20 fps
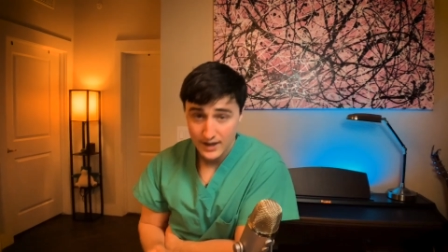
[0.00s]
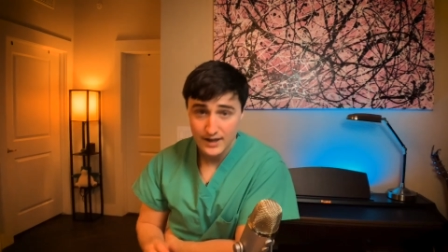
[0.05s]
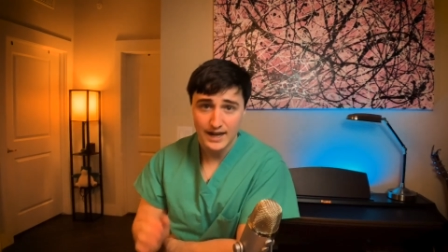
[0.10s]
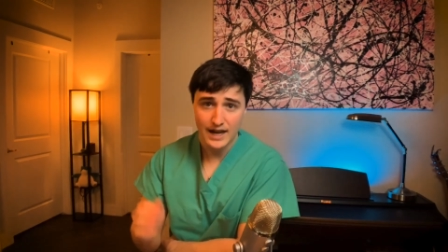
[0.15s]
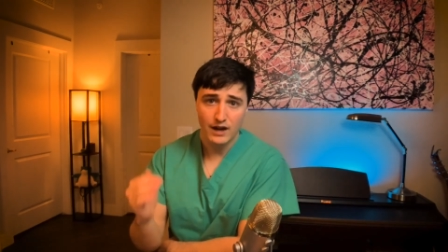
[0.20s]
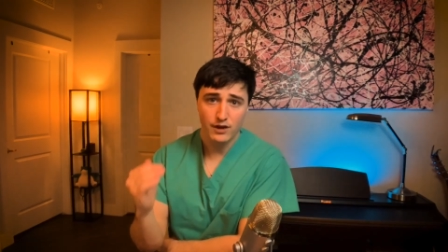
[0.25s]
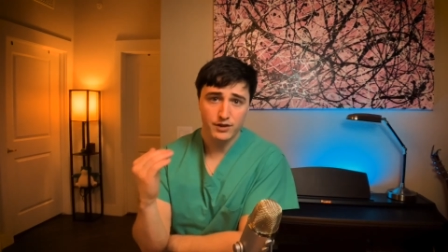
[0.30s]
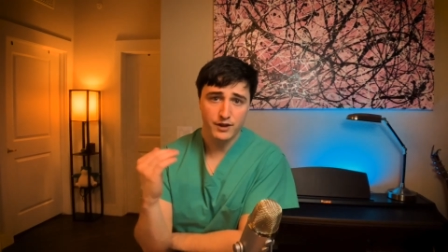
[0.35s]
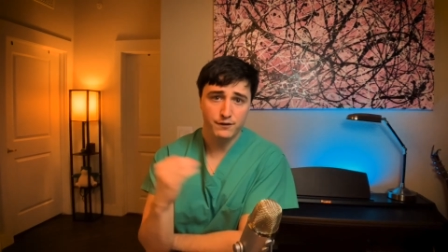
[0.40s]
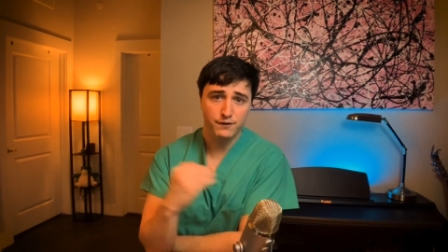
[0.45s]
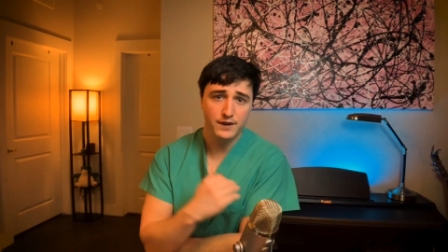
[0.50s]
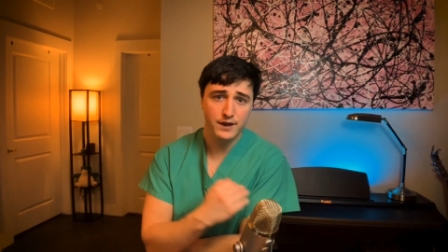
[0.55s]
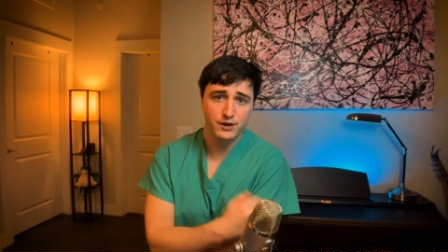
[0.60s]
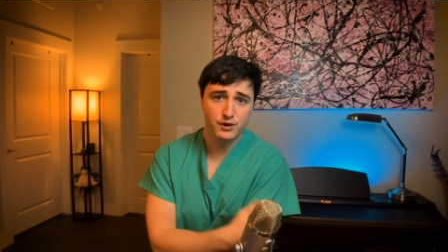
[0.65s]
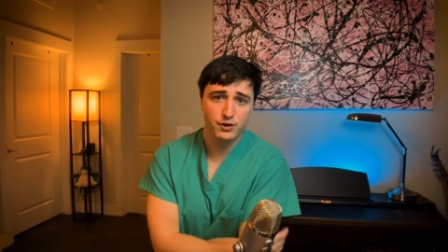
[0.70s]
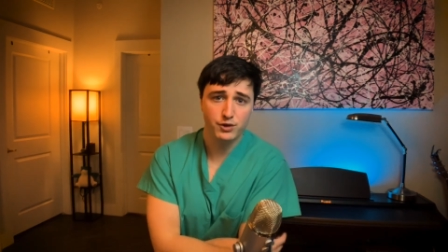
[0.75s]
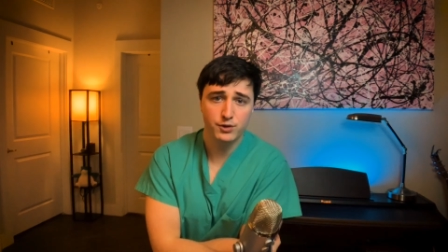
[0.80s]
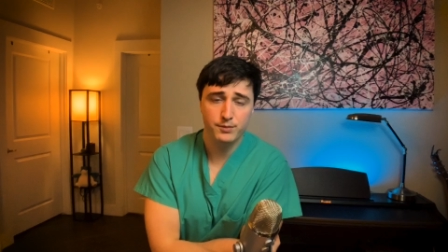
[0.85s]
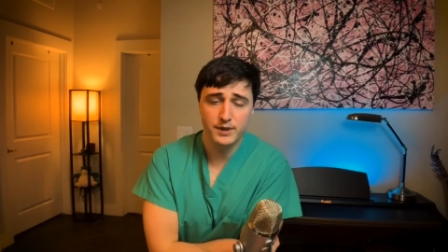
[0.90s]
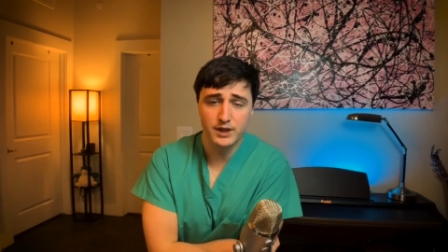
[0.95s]
Now, the fifth
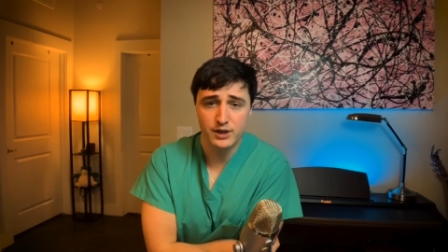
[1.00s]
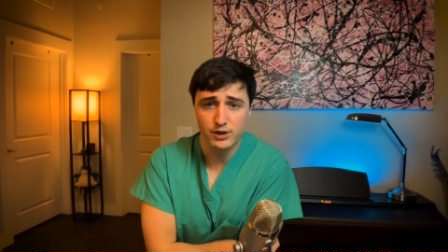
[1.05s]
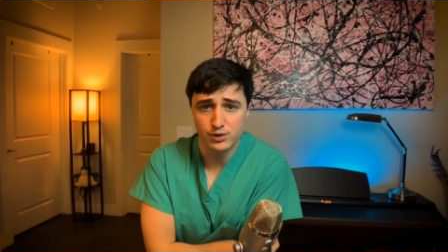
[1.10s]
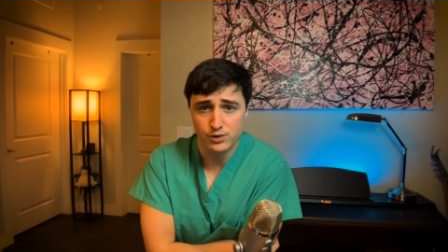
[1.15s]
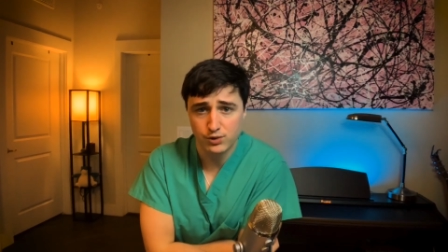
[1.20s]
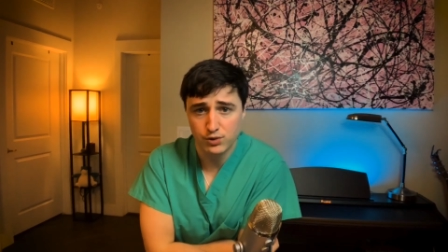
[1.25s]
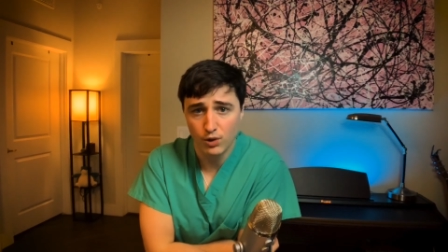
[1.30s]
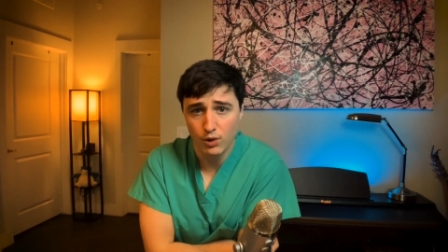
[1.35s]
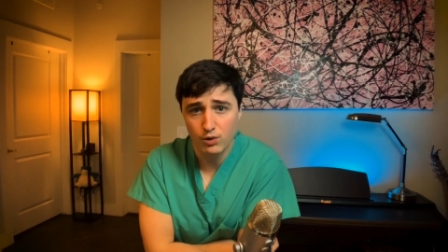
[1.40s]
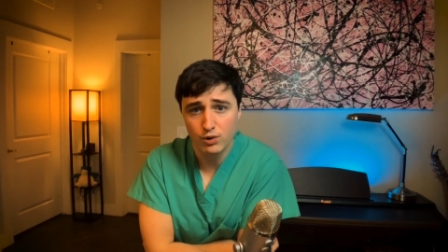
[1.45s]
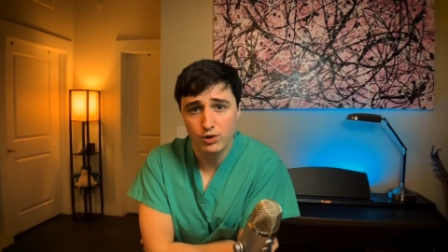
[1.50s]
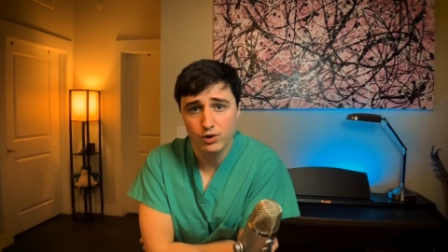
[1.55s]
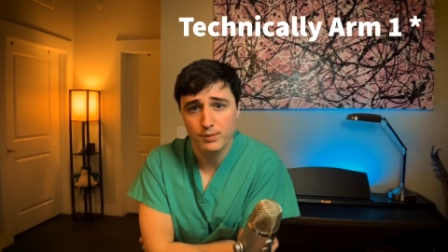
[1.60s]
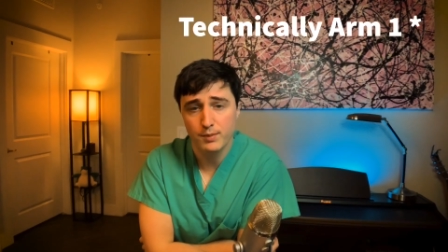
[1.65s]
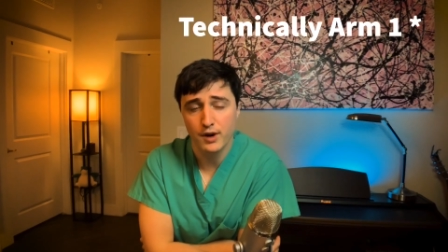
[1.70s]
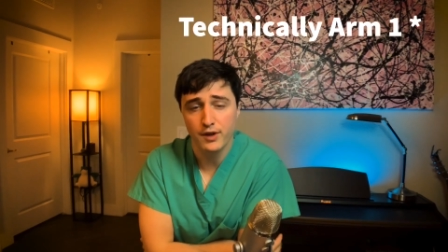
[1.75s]
group, the control group,